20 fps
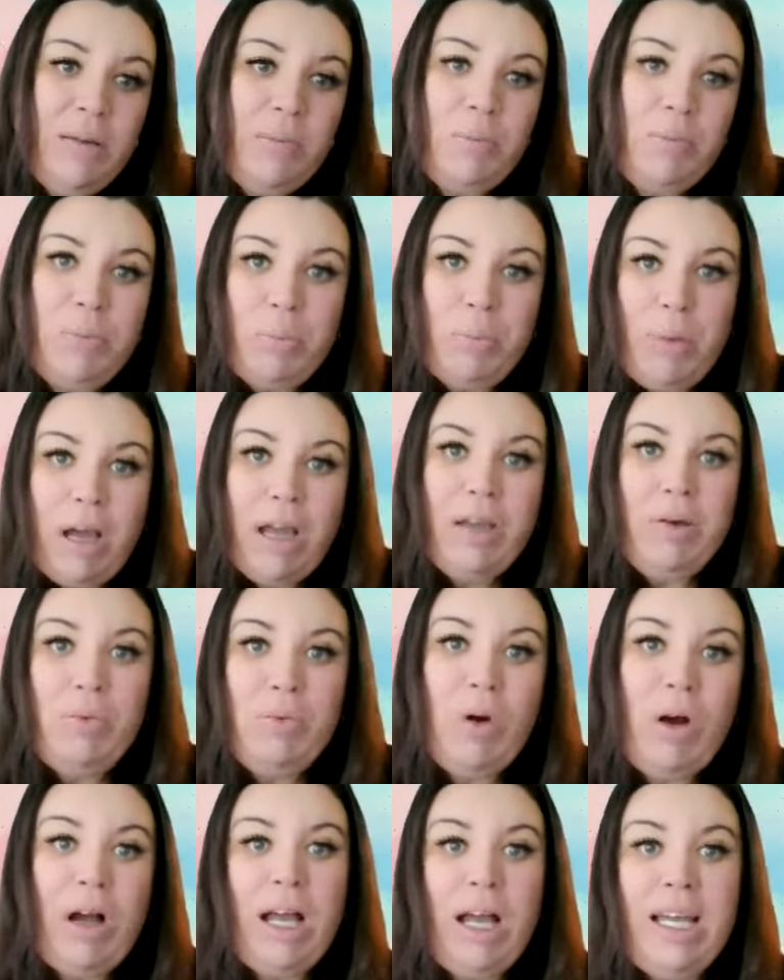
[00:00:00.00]
my
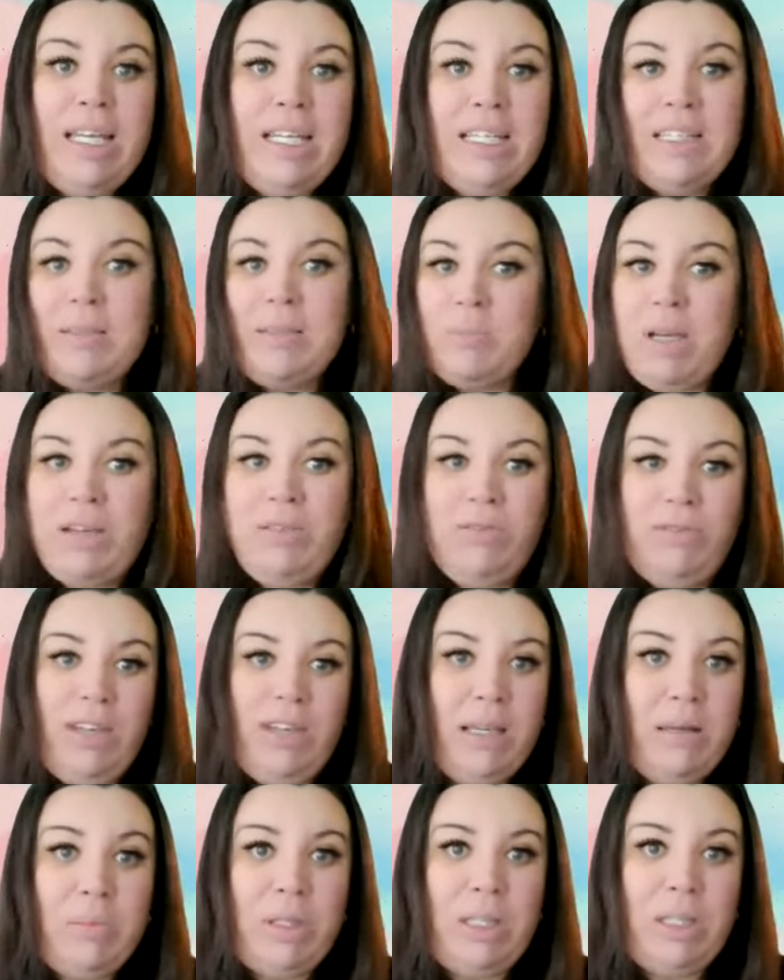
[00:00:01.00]
why is my
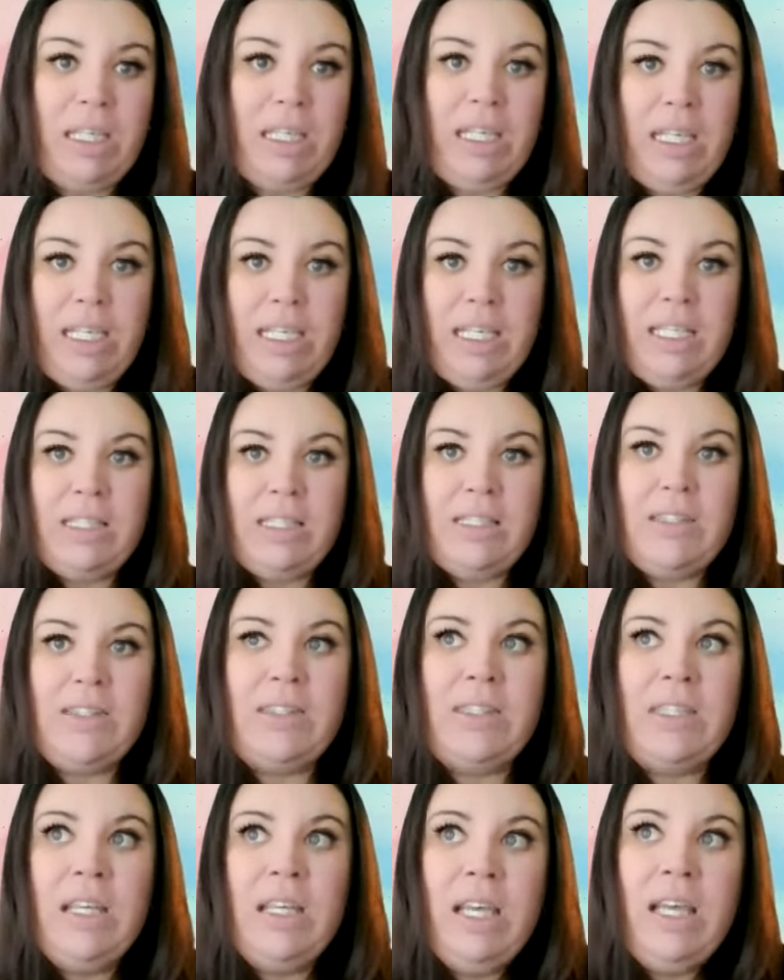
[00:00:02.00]
family.
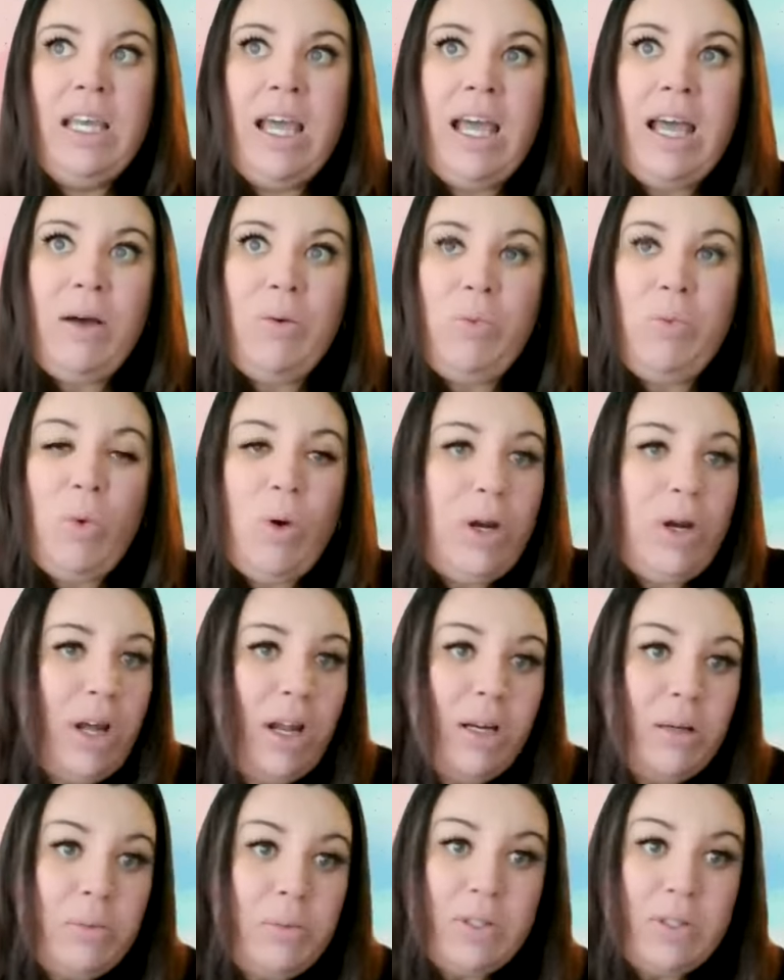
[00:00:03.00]
It's
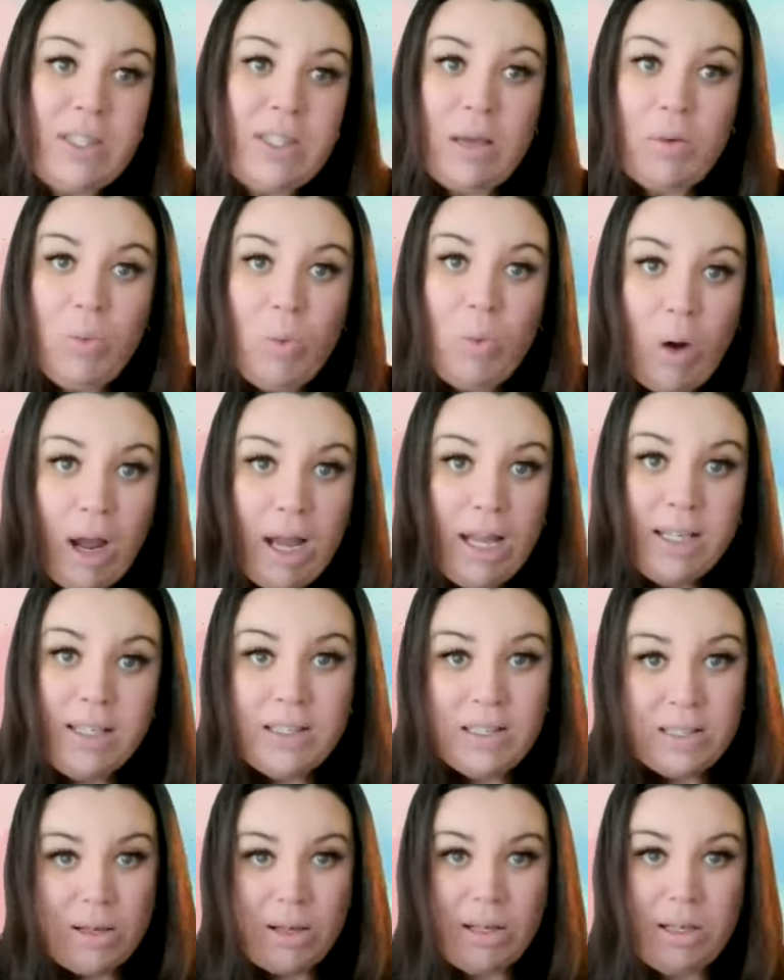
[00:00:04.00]
100% why I
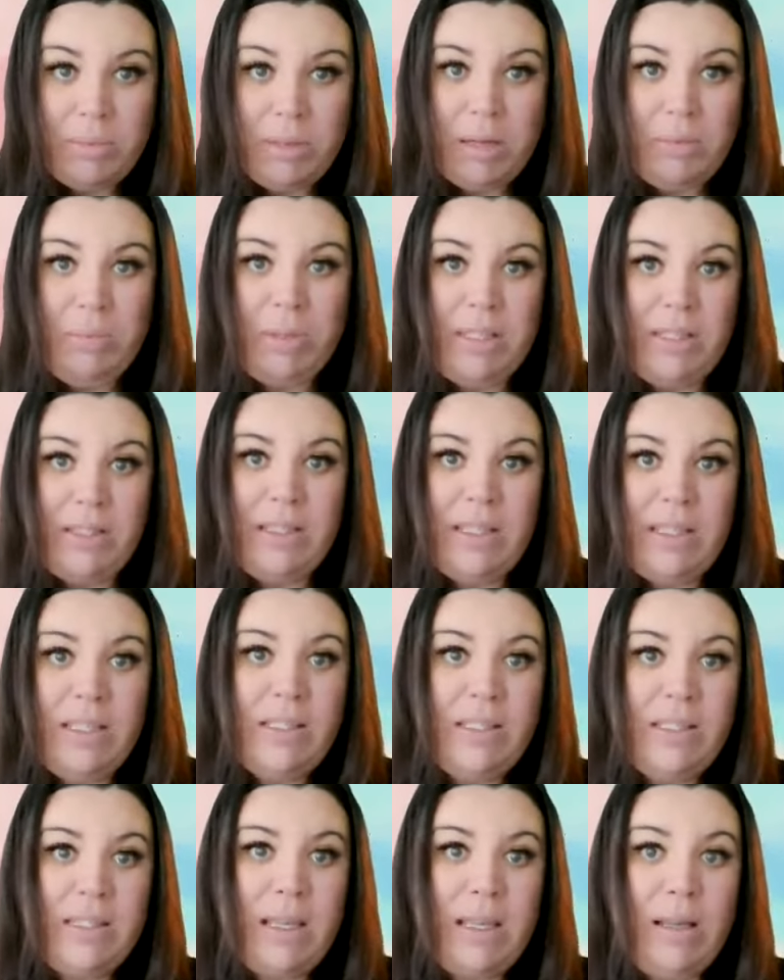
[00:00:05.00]
started my
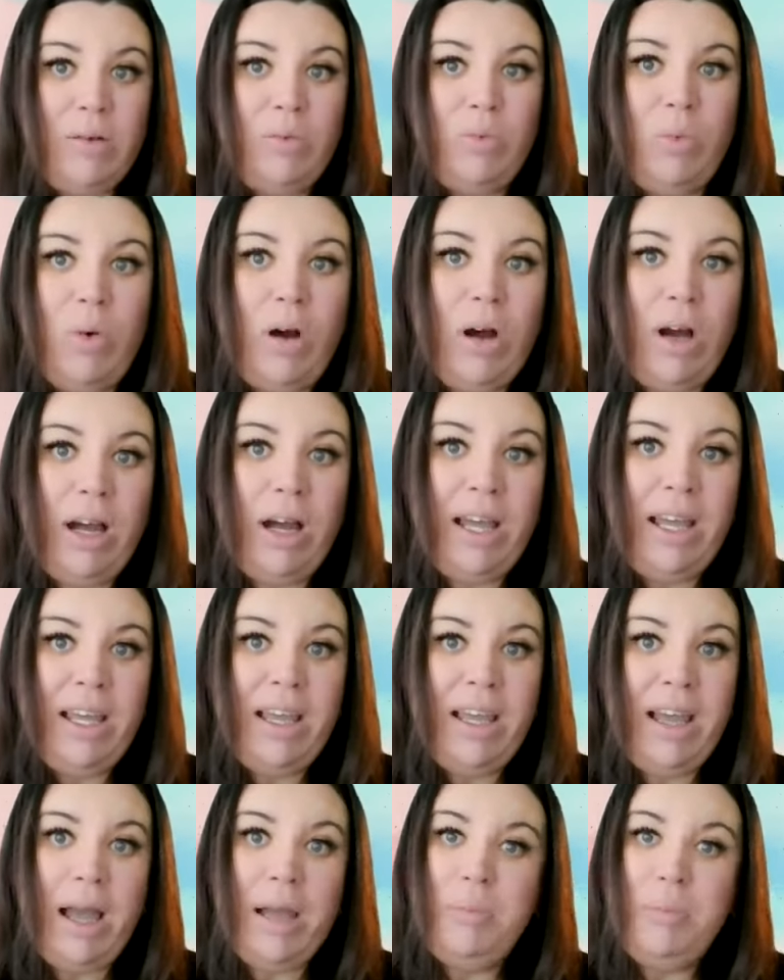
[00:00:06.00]
business and
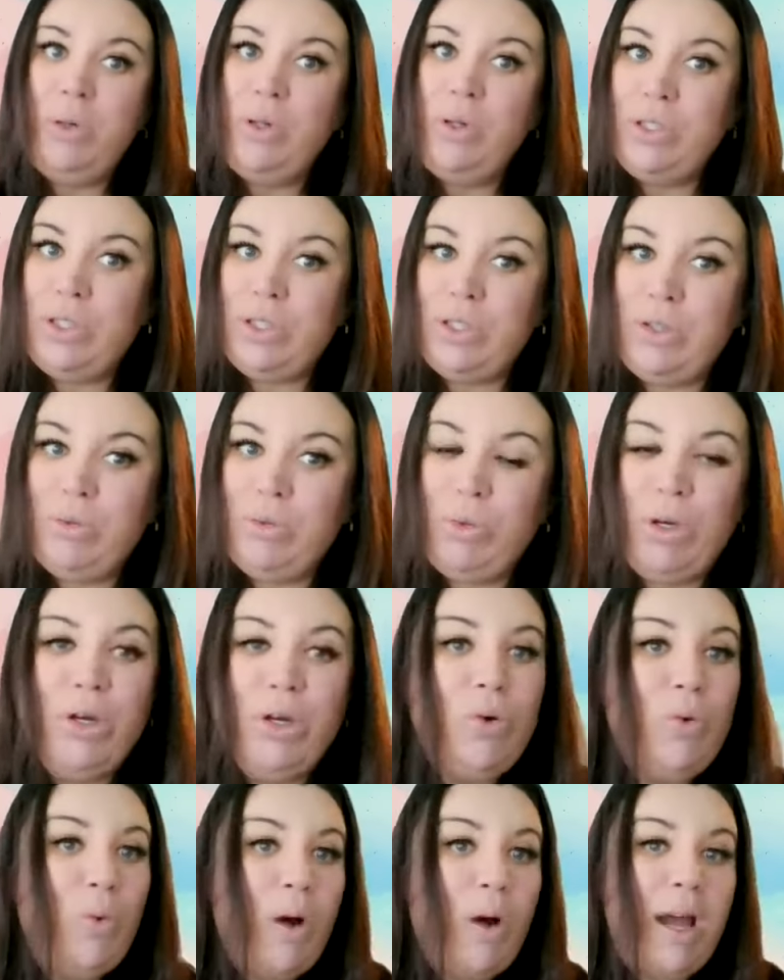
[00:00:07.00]
why I pushed
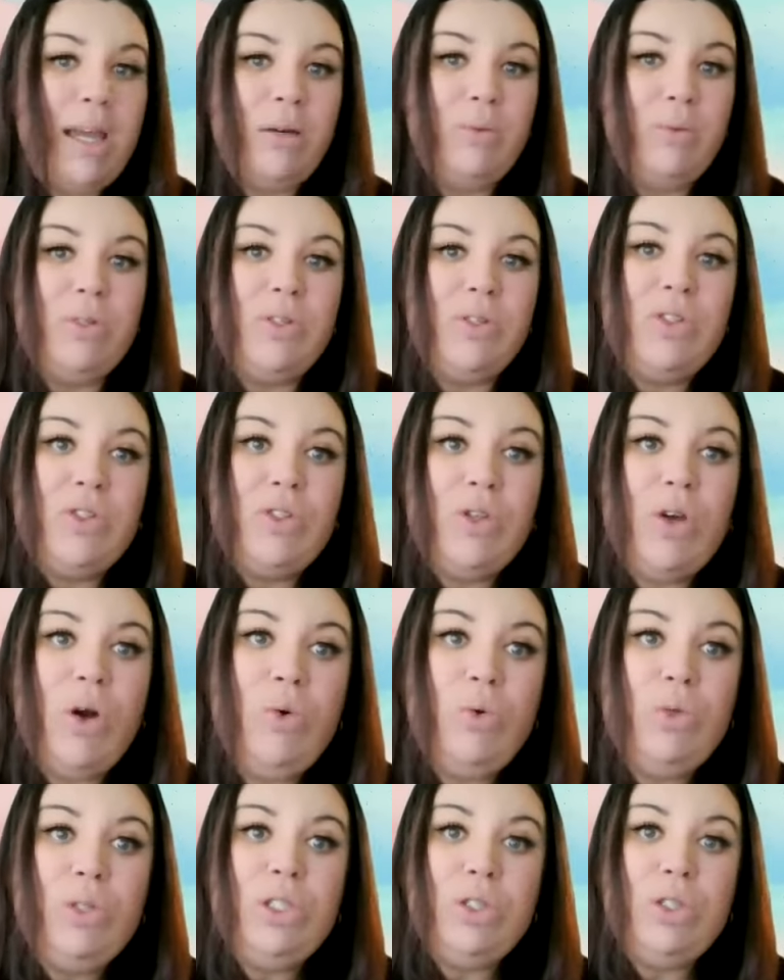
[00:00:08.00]
through, why I was
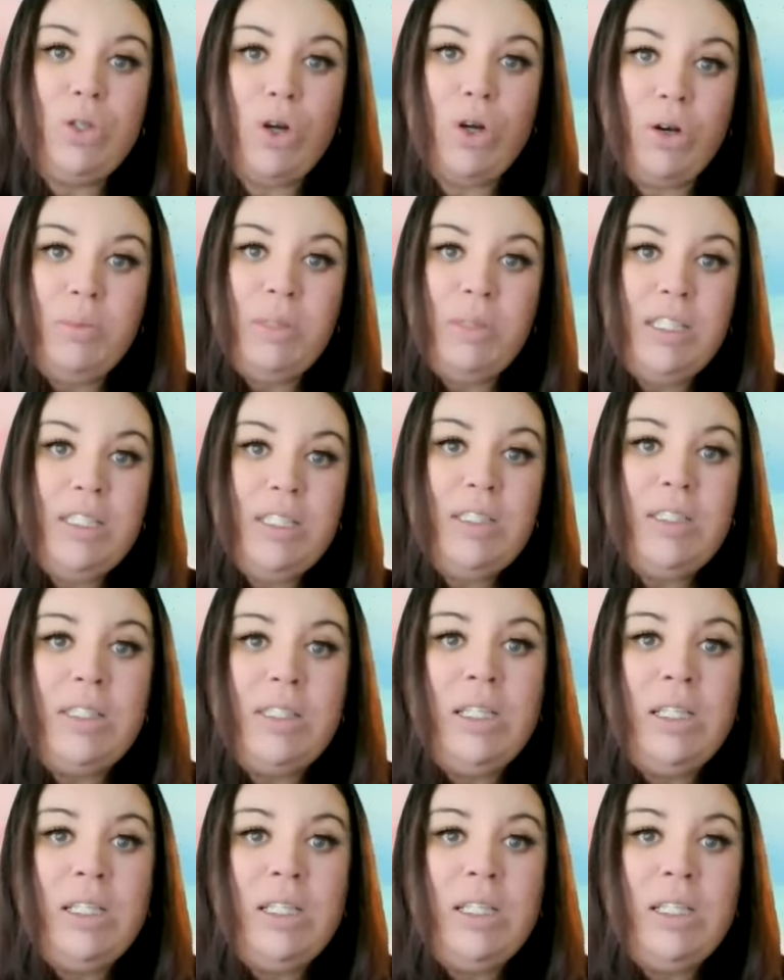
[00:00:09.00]
so determined.